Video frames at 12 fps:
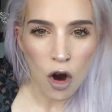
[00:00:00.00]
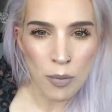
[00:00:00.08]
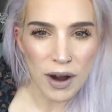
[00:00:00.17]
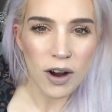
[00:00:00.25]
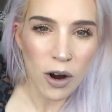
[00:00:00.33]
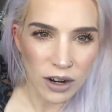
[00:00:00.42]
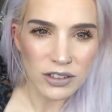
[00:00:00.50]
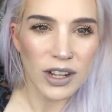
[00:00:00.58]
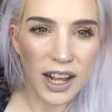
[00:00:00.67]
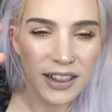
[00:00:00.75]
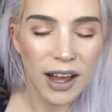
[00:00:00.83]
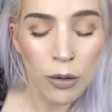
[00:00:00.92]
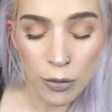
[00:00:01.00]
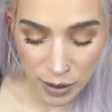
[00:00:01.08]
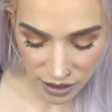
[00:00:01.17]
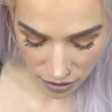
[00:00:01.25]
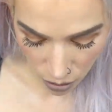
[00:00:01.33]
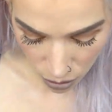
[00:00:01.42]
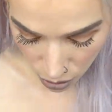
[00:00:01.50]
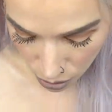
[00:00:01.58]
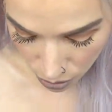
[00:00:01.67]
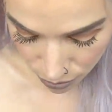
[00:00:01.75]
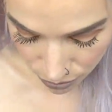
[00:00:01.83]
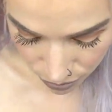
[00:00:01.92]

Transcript: Oh my gosh, like, that would be so cool.